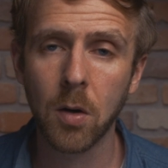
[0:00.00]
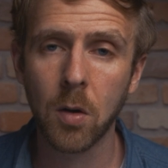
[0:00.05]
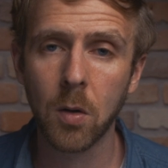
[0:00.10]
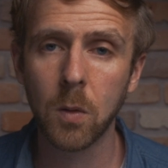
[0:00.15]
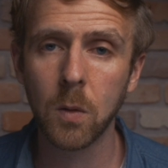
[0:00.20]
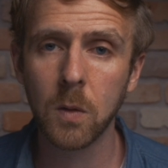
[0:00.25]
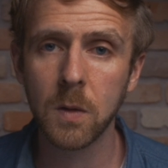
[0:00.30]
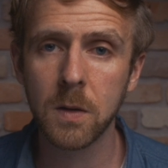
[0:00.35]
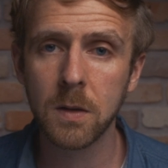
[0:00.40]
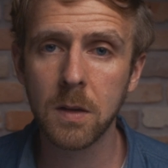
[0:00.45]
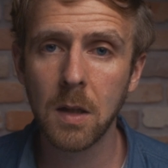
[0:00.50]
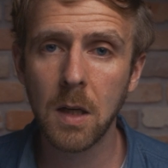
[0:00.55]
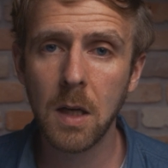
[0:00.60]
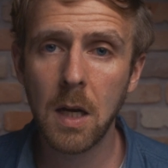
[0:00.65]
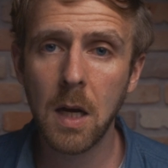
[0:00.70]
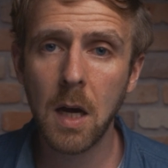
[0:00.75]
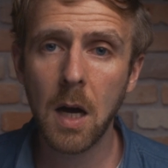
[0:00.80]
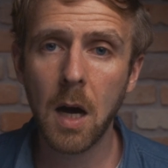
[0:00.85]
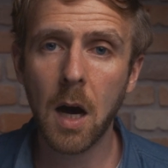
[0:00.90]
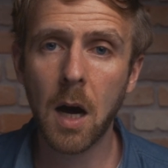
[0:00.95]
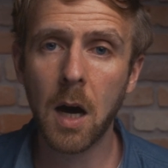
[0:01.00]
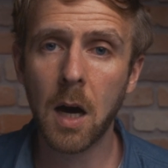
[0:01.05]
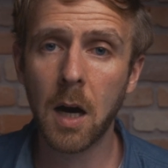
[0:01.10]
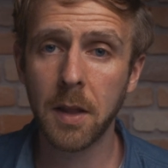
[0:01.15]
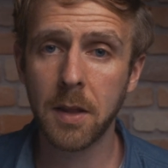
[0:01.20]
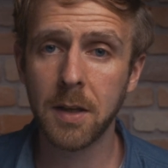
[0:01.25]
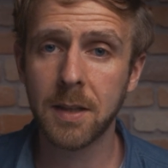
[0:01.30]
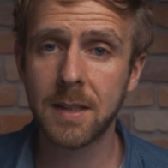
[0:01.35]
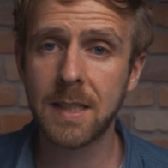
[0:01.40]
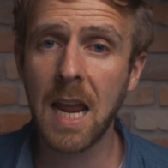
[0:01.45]
holds.
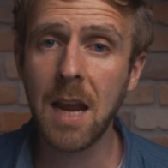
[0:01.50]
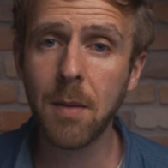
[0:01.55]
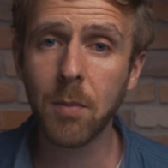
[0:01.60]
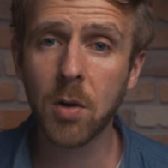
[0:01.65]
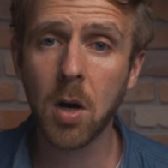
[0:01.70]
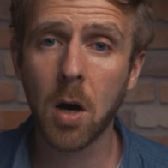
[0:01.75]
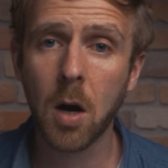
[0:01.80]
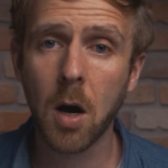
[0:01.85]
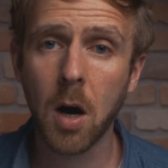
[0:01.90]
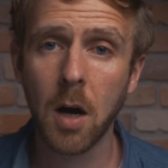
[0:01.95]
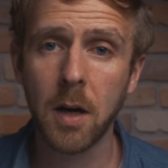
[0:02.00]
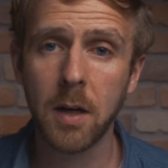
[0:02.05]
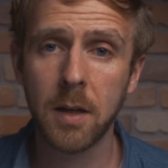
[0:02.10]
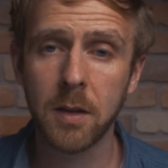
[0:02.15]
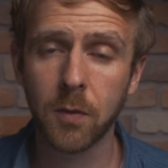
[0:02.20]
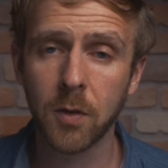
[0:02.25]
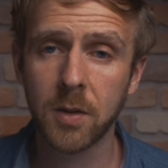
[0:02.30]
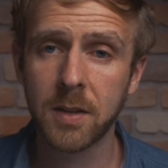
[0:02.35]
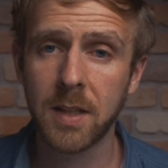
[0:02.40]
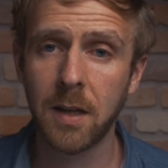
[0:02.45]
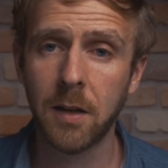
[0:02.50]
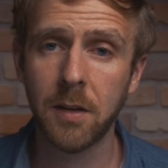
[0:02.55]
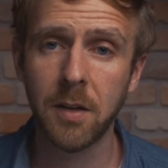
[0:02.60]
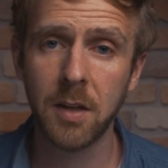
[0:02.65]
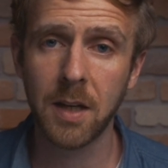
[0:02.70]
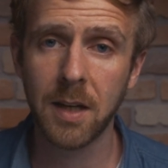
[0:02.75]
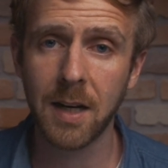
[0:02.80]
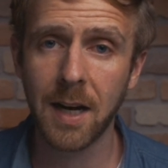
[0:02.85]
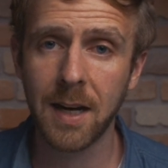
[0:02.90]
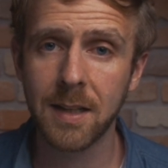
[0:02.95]
The same card is for sale in the
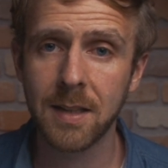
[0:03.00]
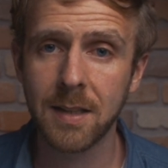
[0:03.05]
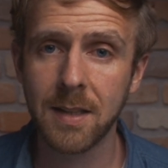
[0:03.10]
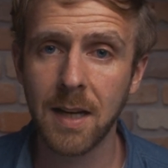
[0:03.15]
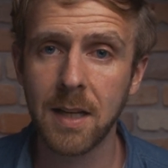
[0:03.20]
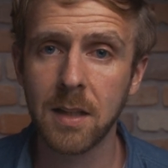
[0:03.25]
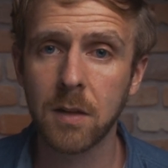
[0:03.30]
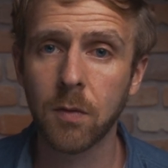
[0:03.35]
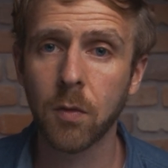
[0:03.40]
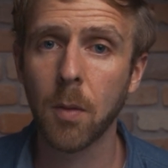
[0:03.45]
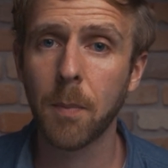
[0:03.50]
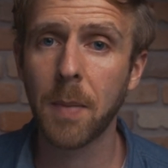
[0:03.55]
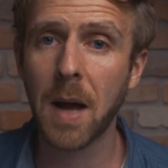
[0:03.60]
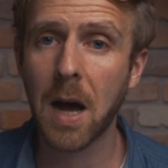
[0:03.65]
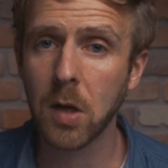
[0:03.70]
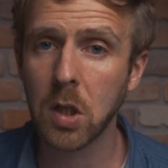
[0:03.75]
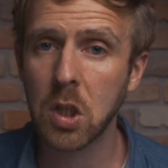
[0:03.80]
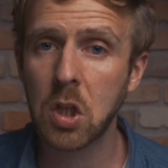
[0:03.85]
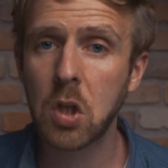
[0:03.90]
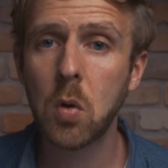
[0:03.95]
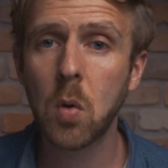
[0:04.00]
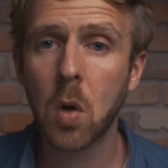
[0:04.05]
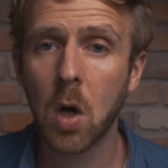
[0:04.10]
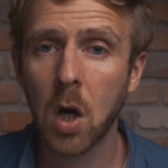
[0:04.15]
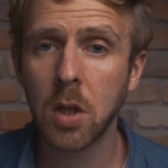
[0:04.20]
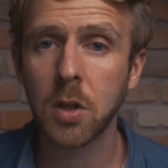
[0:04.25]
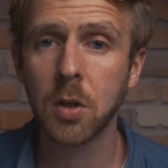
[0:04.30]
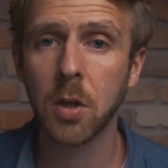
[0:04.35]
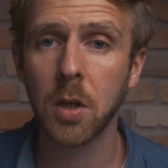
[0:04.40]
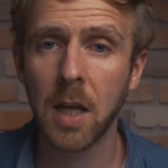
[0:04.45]
United States for about
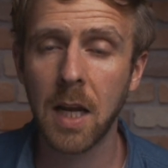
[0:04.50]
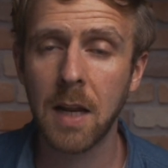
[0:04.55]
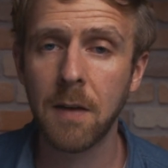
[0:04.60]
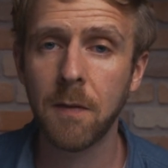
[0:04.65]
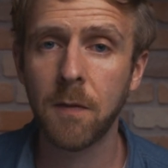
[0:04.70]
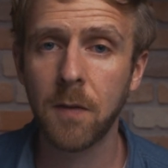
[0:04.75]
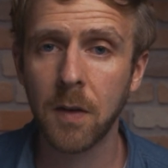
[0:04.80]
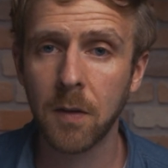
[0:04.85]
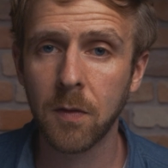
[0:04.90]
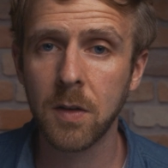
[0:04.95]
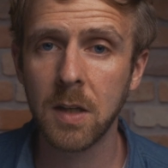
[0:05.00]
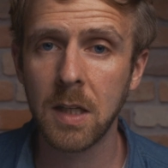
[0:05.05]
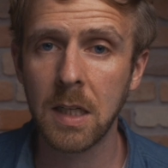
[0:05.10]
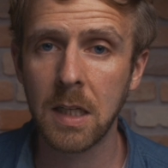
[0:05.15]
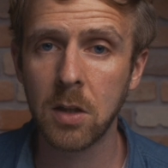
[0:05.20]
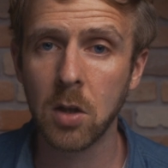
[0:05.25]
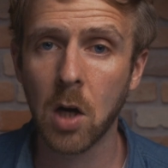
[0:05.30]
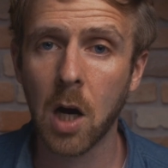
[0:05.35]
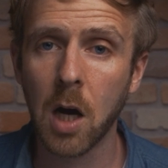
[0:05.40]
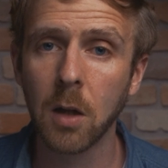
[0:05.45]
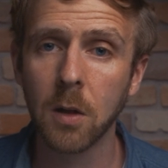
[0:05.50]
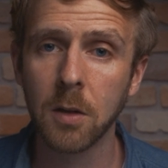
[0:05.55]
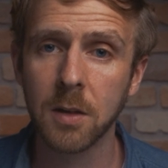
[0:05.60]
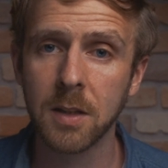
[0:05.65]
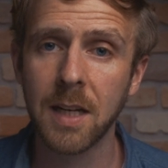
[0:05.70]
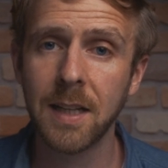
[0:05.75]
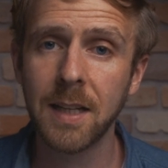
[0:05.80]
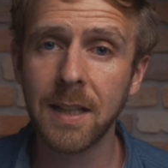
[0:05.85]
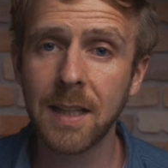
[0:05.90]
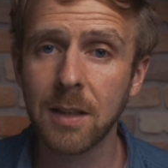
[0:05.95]
$250. And
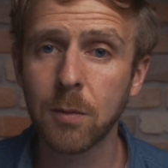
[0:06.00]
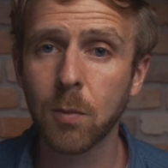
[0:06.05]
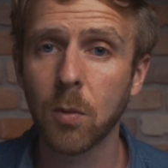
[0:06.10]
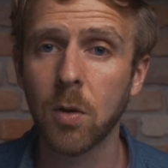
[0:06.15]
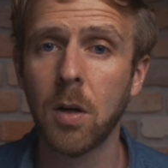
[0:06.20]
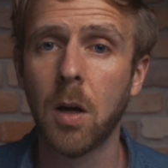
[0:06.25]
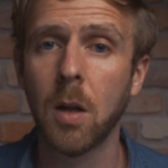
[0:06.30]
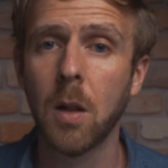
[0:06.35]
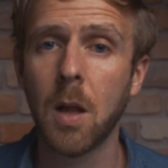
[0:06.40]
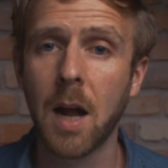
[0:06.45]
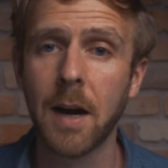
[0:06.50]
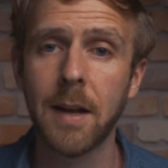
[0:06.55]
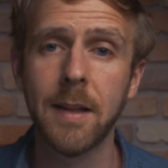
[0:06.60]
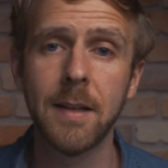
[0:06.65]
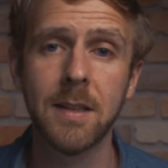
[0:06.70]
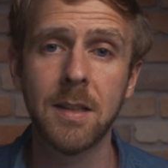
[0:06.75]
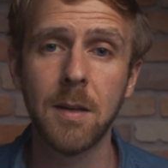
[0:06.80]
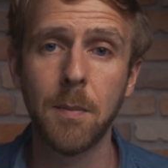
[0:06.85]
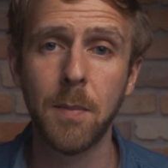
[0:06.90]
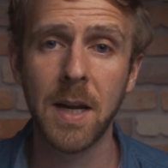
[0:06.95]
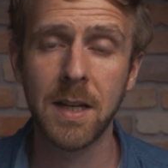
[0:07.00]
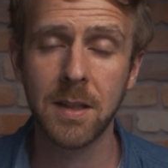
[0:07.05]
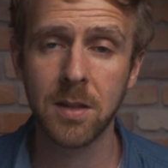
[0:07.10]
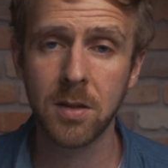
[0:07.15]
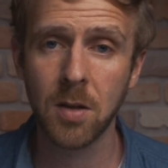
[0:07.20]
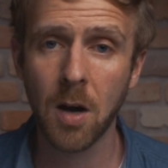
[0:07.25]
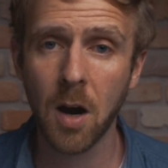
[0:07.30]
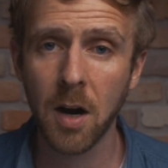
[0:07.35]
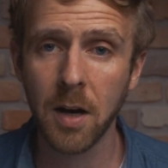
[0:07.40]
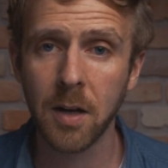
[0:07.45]
I think that's where a lot of this debate
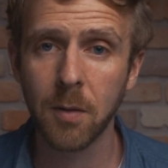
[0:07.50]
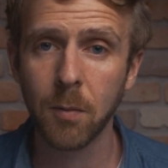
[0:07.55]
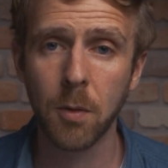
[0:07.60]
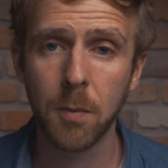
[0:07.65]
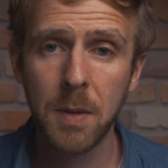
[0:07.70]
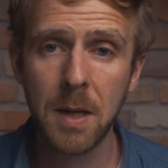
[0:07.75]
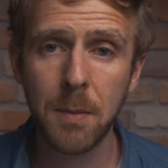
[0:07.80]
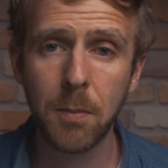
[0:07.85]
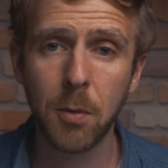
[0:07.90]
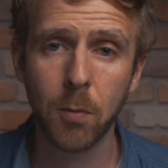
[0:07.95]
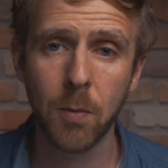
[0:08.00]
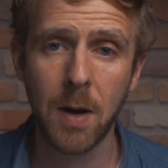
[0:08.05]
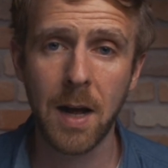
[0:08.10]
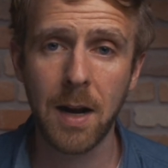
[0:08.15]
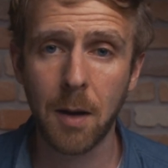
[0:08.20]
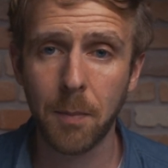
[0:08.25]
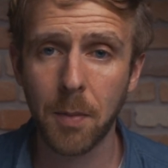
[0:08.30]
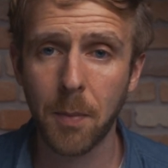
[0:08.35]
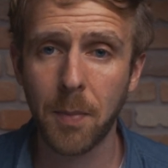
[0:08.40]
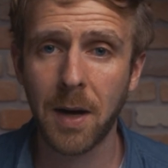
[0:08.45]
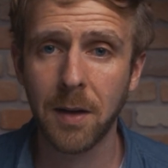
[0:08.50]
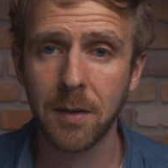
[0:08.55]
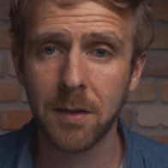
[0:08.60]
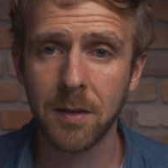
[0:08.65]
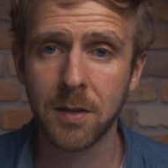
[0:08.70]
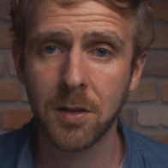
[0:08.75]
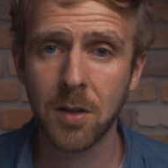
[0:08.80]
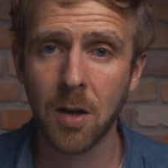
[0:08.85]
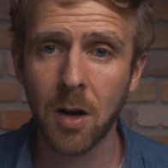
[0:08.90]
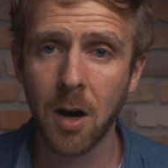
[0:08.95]
started. When people read up about
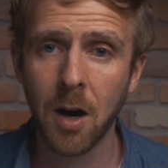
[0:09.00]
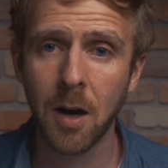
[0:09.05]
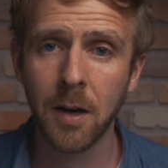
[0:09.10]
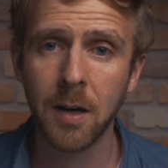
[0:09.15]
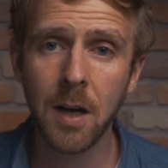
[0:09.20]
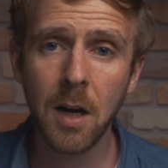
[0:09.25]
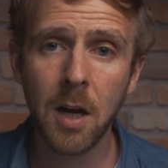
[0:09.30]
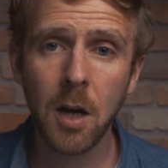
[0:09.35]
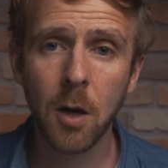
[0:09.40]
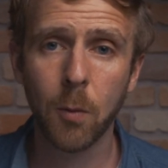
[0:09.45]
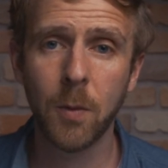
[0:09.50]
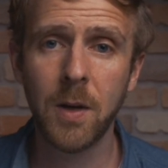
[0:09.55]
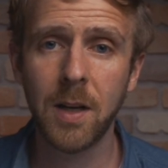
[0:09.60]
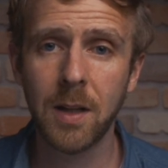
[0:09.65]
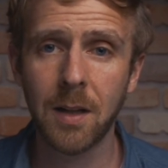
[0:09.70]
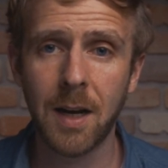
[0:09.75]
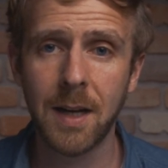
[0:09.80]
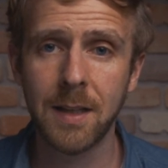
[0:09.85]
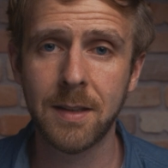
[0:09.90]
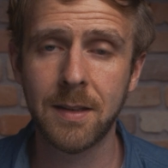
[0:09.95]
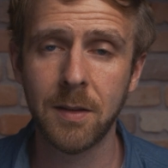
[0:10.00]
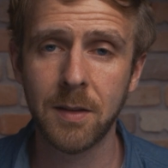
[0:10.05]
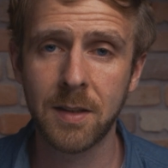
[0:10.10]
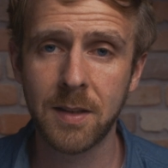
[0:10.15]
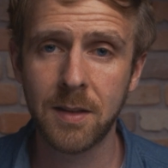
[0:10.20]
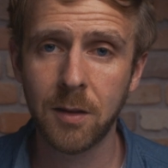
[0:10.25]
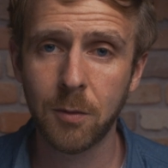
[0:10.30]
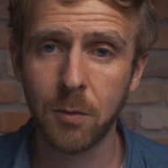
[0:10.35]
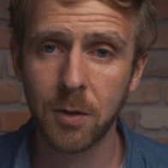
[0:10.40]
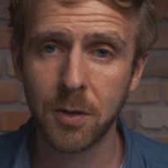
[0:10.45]
this card, realized it
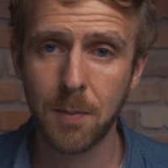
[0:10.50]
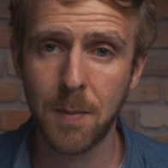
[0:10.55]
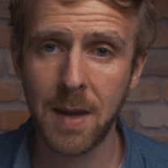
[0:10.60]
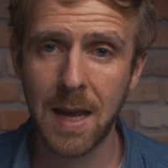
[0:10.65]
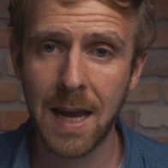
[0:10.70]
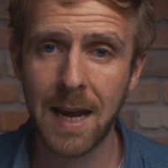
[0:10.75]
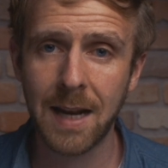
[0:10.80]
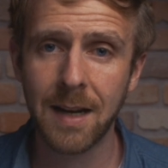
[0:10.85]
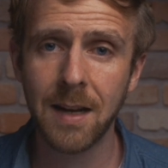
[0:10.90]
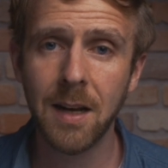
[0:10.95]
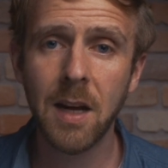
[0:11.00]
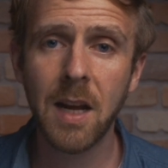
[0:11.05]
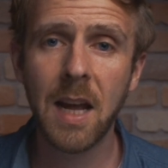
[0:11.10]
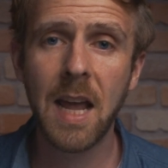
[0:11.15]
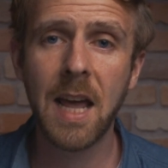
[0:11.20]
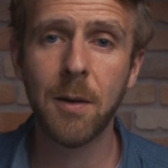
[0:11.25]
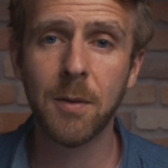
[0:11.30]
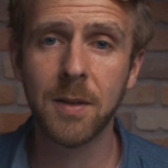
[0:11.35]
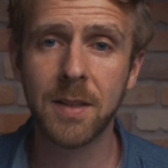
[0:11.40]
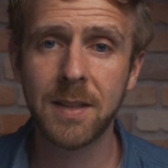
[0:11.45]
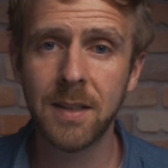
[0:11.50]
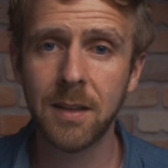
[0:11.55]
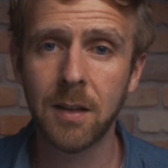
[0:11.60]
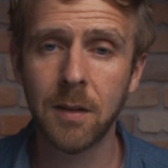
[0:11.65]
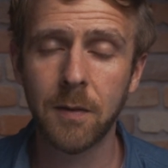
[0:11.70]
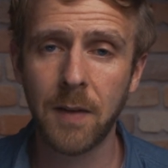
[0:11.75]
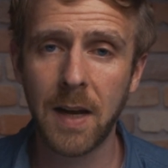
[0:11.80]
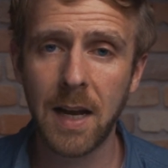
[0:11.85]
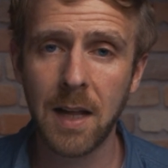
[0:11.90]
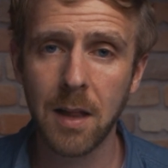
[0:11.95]
still was made and it was still
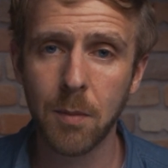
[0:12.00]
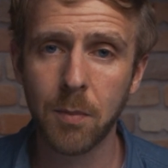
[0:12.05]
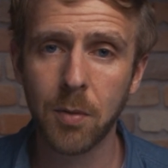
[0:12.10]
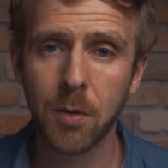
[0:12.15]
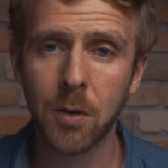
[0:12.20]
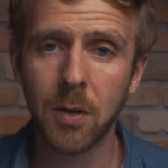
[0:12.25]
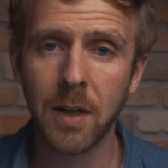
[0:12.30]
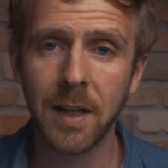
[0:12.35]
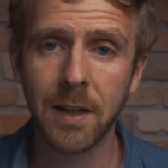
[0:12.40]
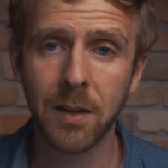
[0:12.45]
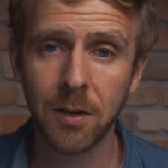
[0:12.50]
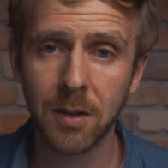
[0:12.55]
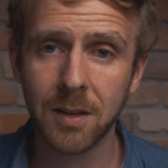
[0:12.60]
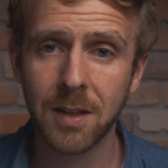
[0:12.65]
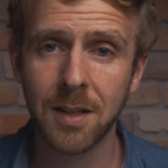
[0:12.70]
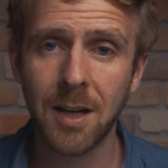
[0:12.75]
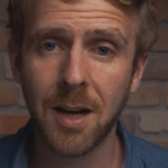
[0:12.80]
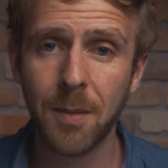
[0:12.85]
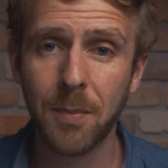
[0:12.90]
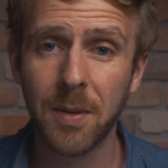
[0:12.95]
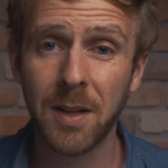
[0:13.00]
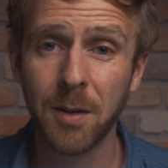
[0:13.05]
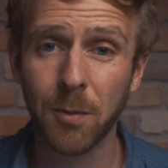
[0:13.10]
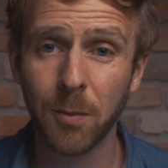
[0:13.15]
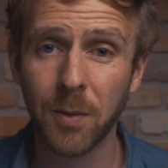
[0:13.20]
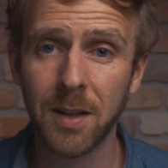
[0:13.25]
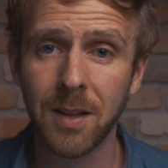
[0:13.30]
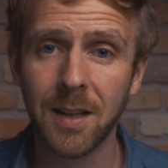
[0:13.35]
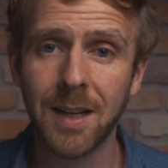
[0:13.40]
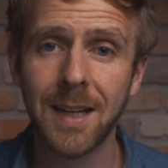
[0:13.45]
available, and looked it up and then
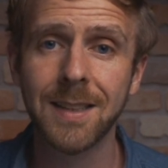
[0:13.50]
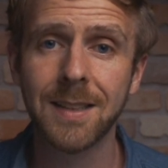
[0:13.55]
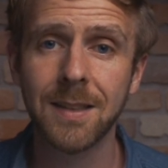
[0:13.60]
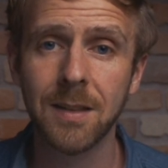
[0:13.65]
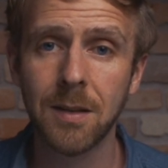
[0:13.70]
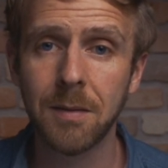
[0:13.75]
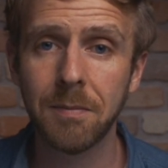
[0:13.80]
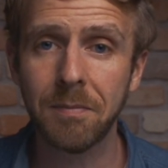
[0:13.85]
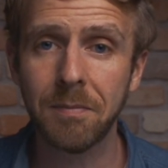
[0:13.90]
realized